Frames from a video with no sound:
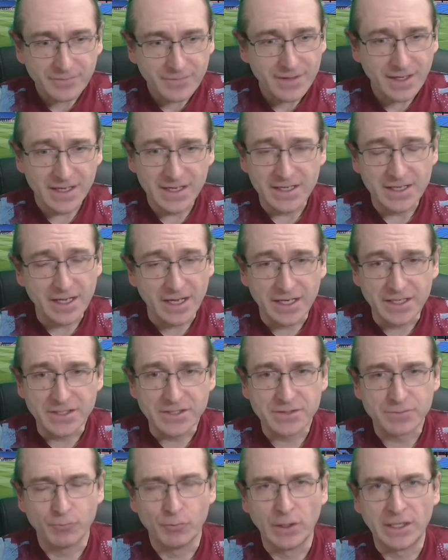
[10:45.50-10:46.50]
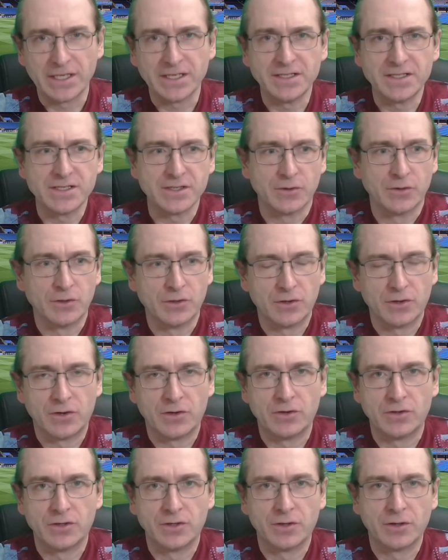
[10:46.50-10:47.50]
he's willing to,
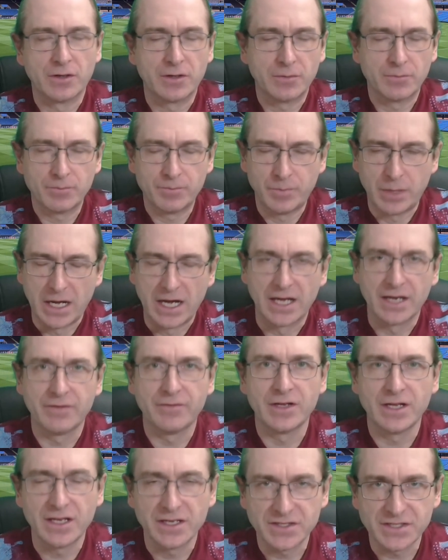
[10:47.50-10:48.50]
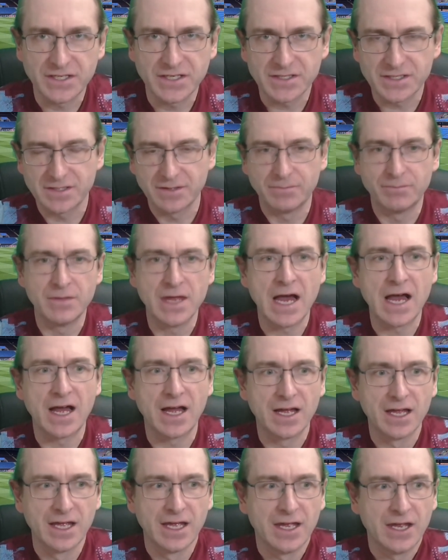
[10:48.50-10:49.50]
or part of a system that
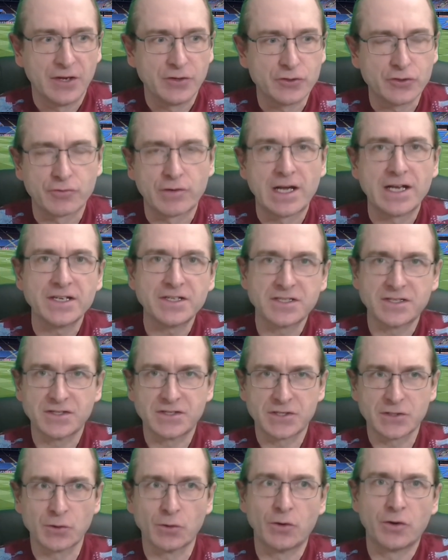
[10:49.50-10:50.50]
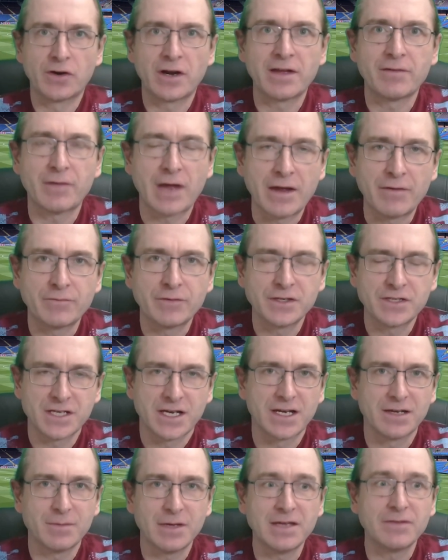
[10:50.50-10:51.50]
tries to score every
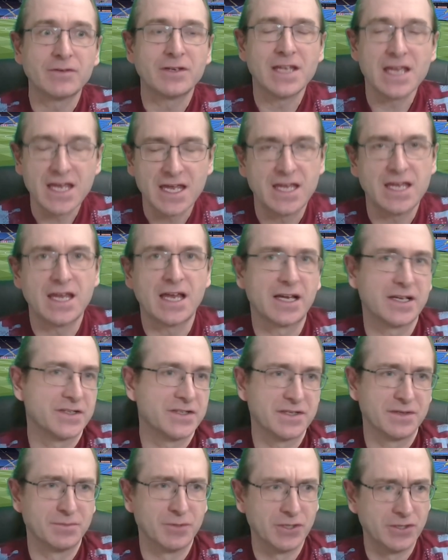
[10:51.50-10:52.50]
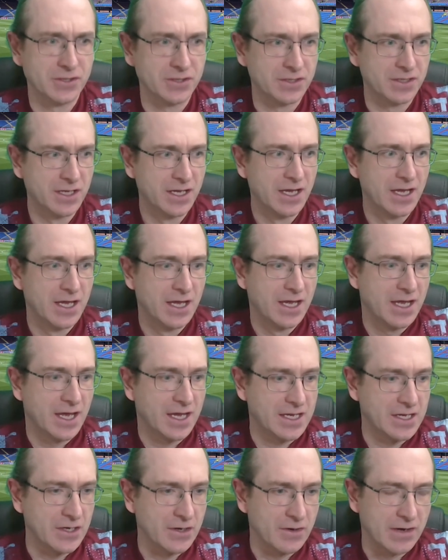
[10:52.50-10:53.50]
time even he has the ball.
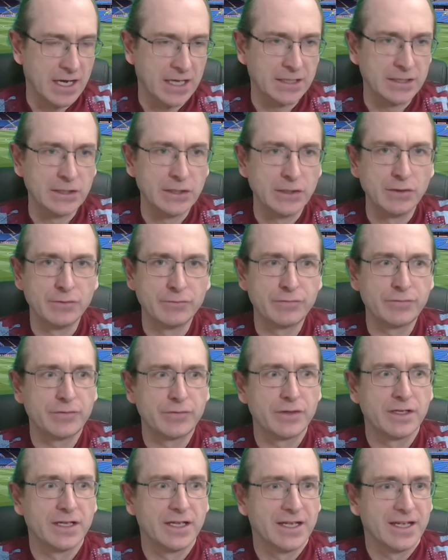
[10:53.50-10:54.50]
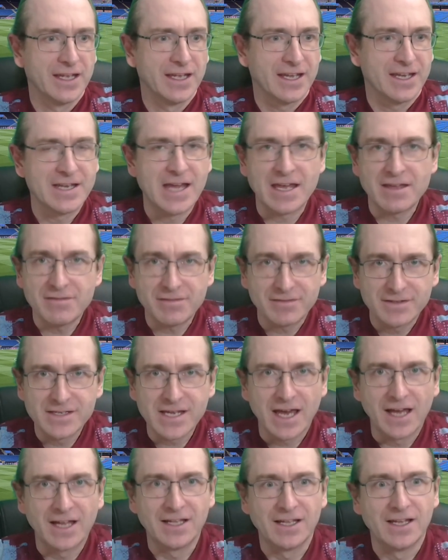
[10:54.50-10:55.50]
You know, I love Nathan
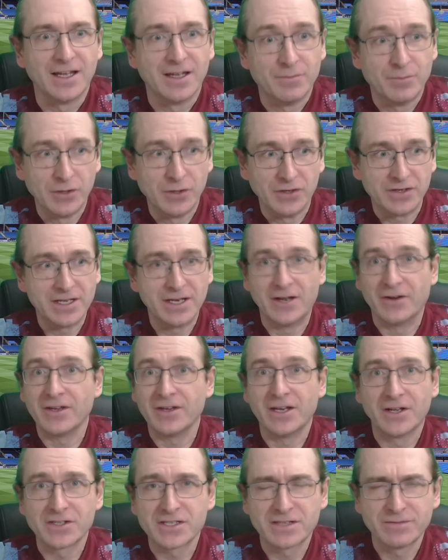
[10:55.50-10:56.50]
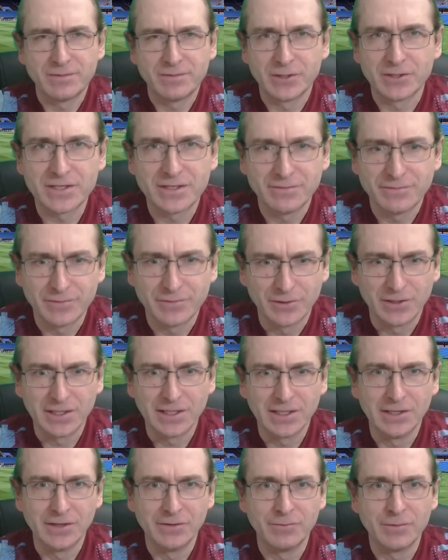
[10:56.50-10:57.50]
Teller, but, you know, you're not supposed to fall
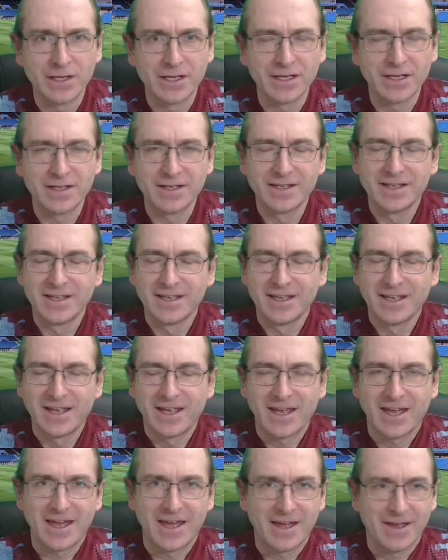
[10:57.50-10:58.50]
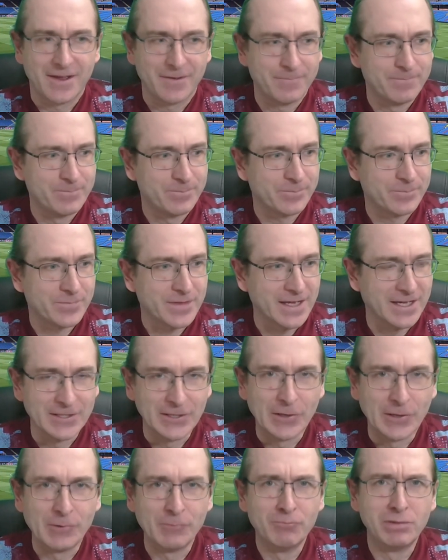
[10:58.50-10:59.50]
in love with a
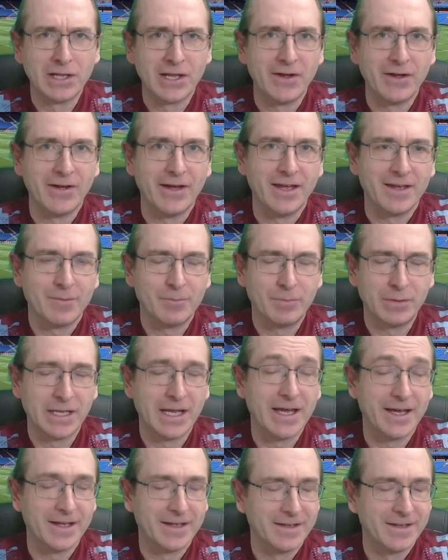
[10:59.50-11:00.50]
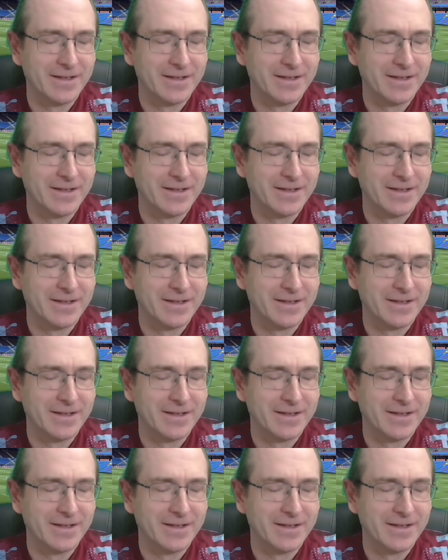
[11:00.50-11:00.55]
lone player.